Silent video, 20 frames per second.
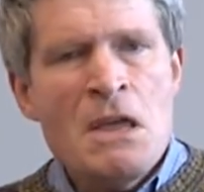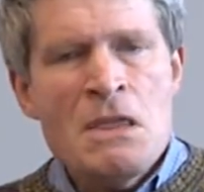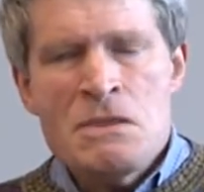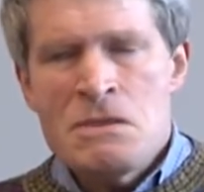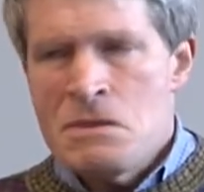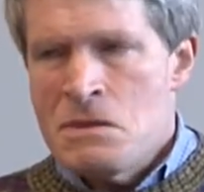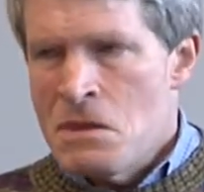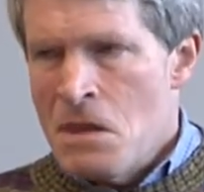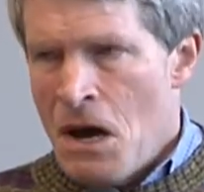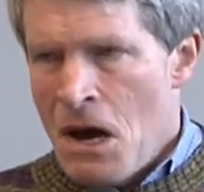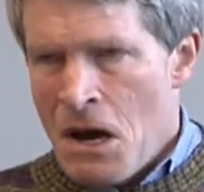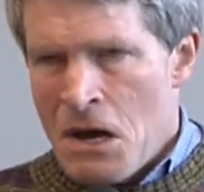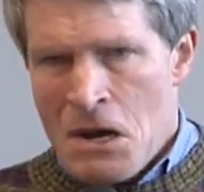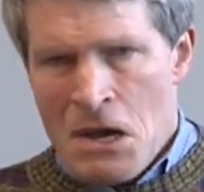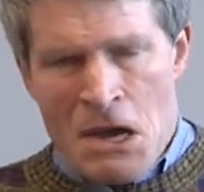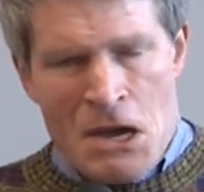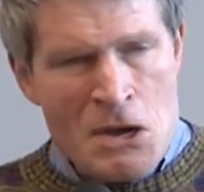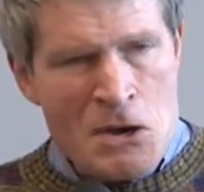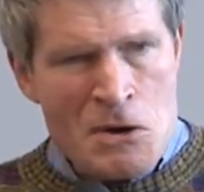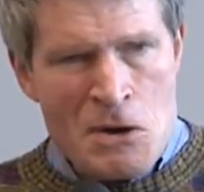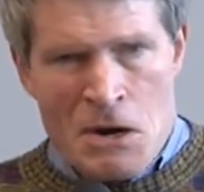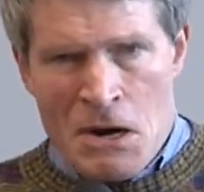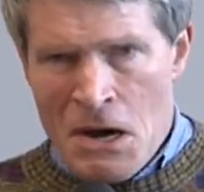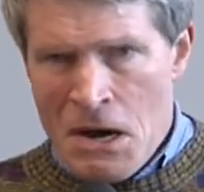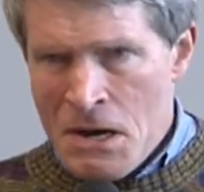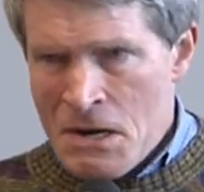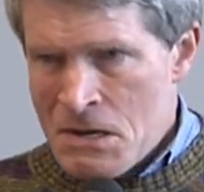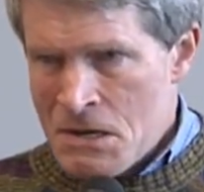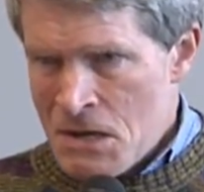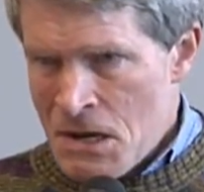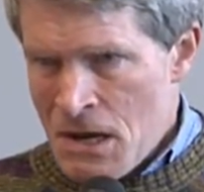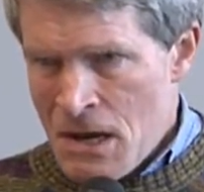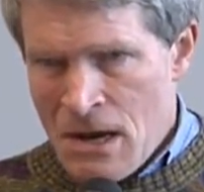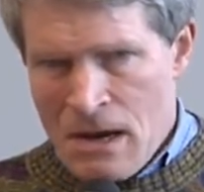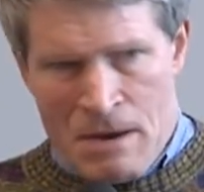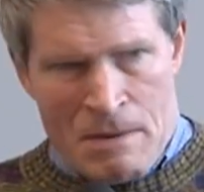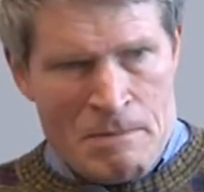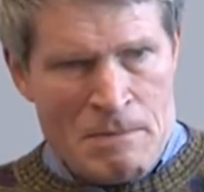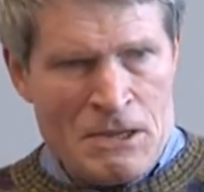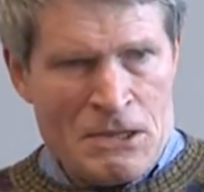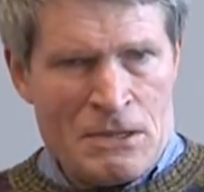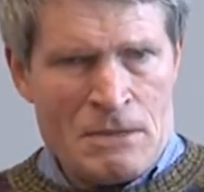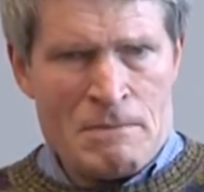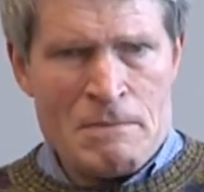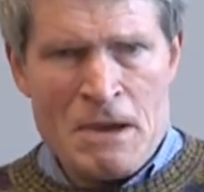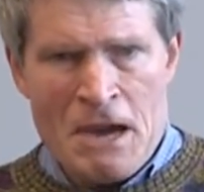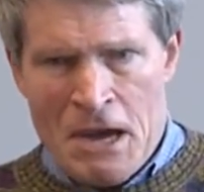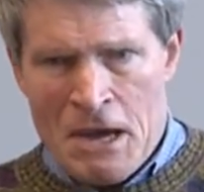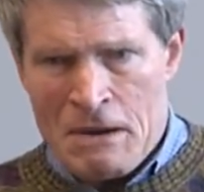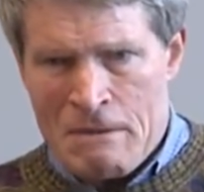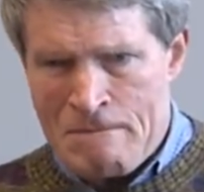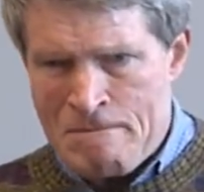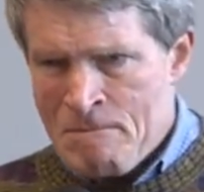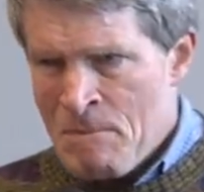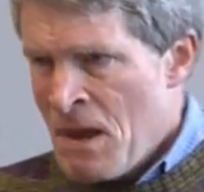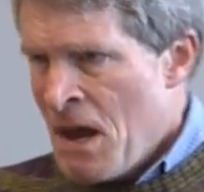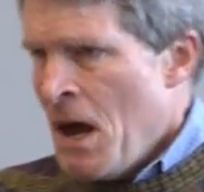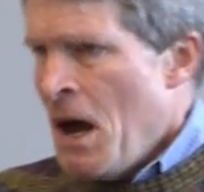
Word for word: Not a good idea, Mr. Bannon.